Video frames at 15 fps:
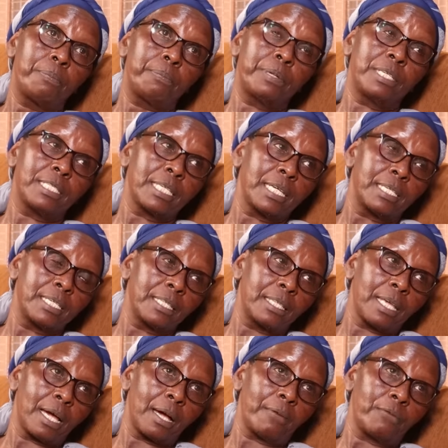pretending
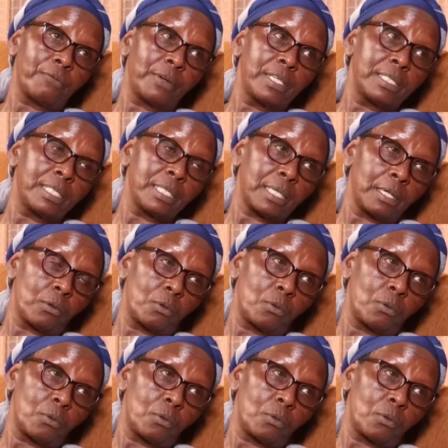they are fighting